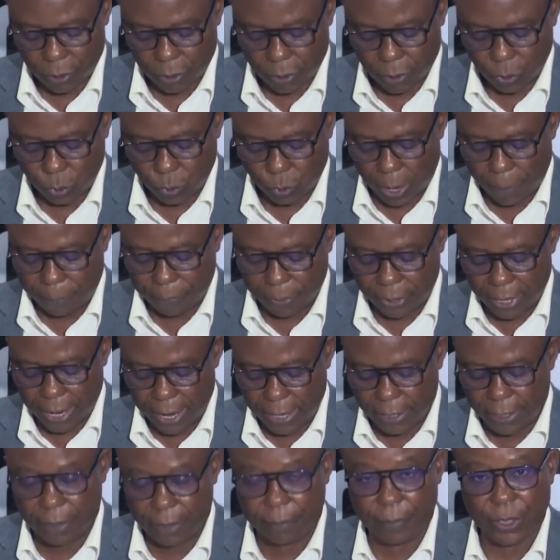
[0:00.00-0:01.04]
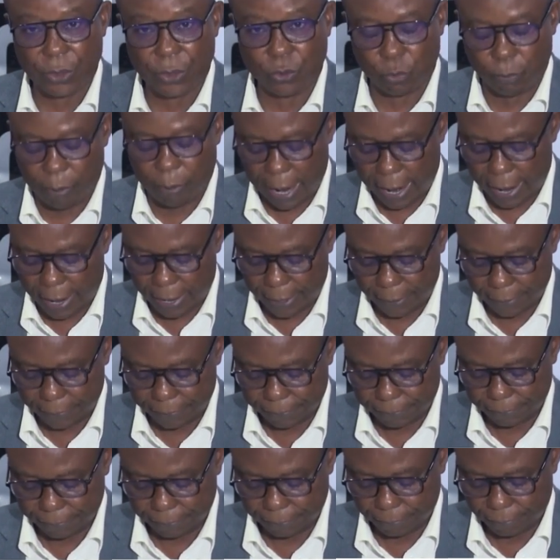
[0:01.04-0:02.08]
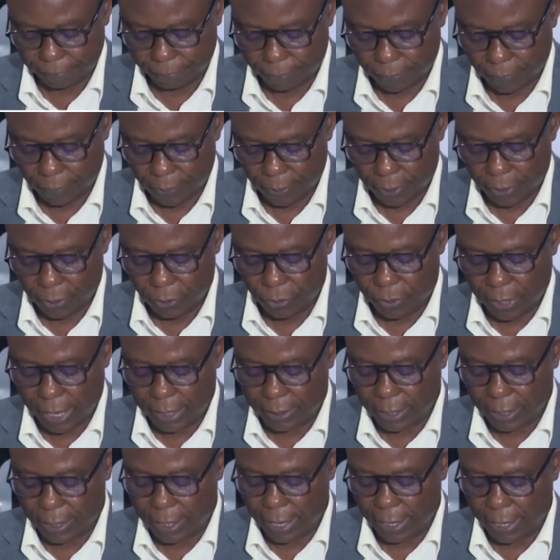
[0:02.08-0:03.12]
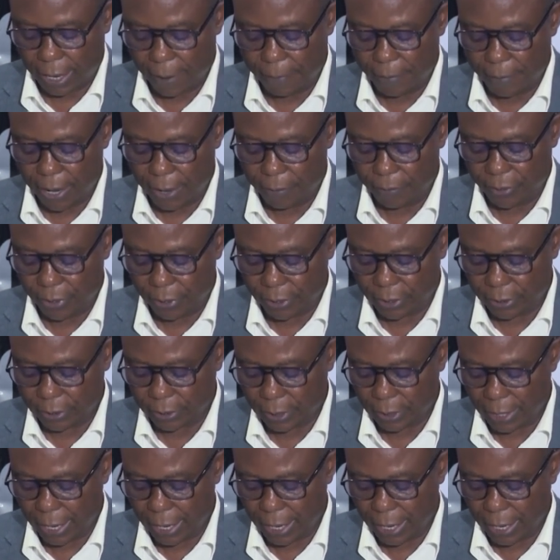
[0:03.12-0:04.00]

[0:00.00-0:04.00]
to apprehend him in Dubai, United Arab Emirates,